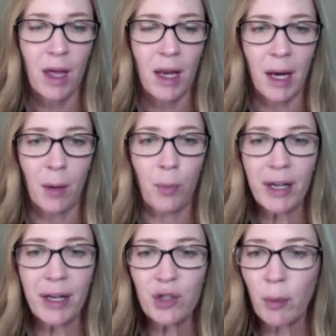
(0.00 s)
Now,
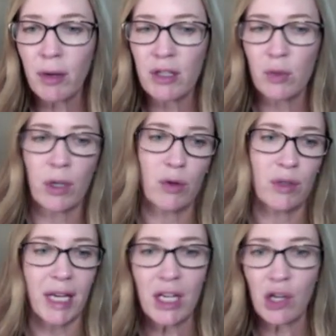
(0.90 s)
brainstorming is when you
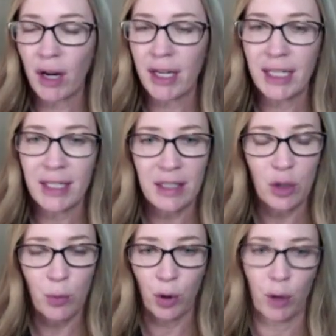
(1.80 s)
take your ideas and
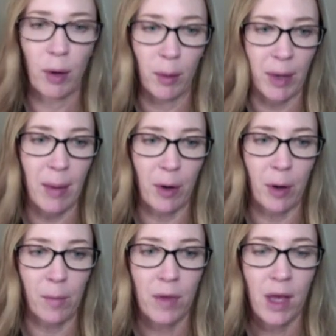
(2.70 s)
you put them on paper.